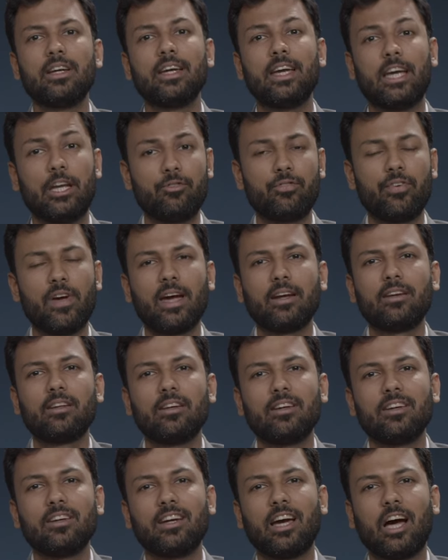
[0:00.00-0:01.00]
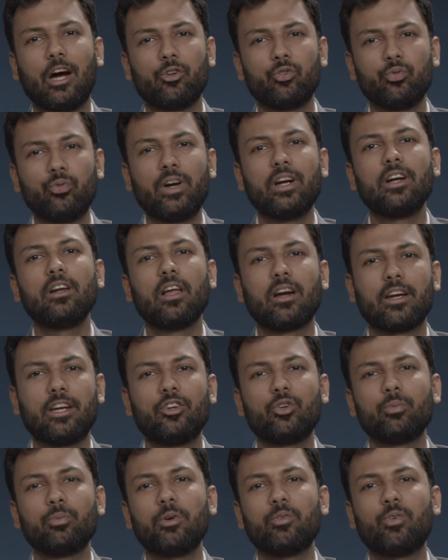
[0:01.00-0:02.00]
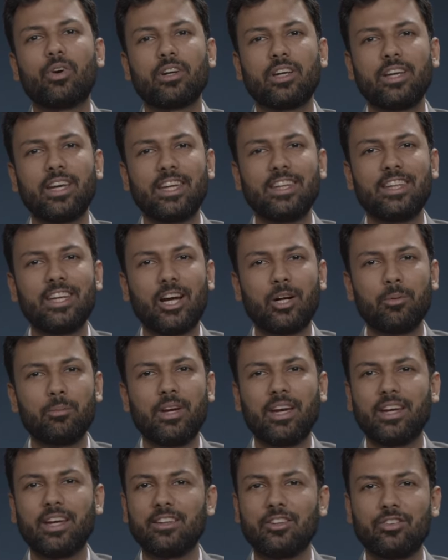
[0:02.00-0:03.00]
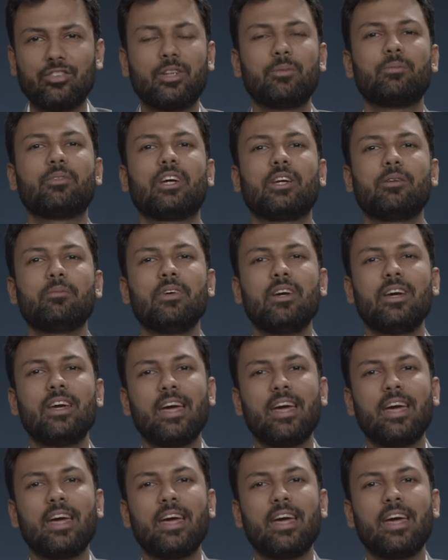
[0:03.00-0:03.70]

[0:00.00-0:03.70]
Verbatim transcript: In fact, I was very lucky to be working at the R B I at the same time